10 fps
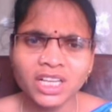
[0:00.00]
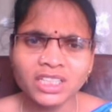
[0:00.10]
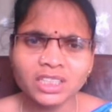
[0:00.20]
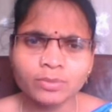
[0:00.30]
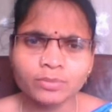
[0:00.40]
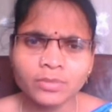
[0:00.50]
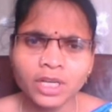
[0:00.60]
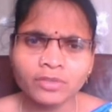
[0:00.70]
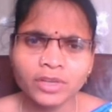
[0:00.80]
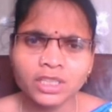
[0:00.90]
acid
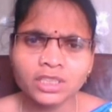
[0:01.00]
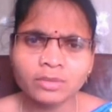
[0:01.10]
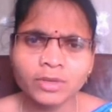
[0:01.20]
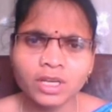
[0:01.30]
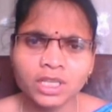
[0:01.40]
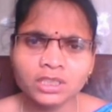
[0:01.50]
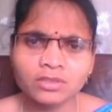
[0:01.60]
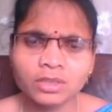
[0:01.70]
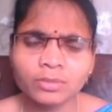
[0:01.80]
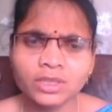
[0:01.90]
manufactured by
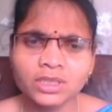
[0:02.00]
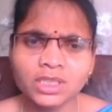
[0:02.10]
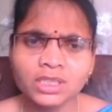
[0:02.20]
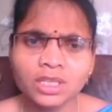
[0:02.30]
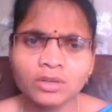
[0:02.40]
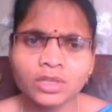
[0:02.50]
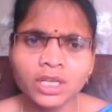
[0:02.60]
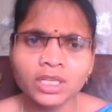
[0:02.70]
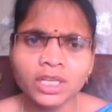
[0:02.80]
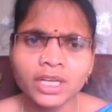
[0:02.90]
Hostwall process? How
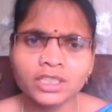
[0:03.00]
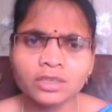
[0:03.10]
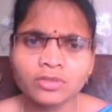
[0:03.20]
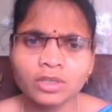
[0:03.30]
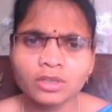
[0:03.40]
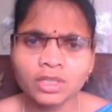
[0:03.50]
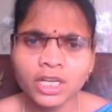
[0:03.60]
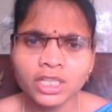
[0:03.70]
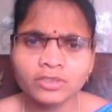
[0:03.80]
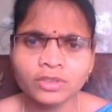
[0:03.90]
nitric acid
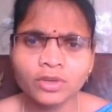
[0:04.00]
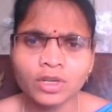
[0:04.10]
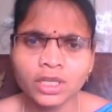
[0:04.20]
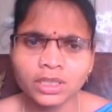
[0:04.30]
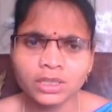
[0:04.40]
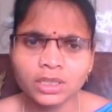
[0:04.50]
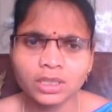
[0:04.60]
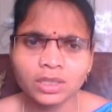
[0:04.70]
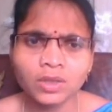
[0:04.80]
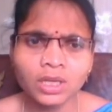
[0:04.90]
reacts with followings?
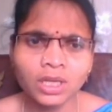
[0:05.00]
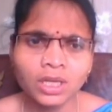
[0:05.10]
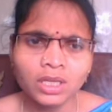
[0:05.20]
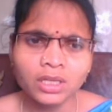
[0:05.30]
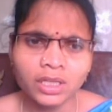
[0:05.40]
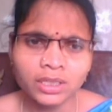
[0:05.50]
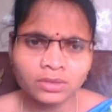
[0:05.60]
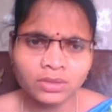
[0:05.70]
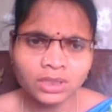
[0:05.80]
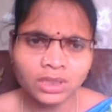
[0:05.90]
Okay. Next
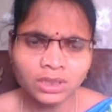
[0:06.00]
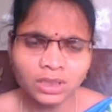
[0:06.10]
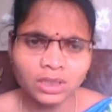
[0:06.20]
question.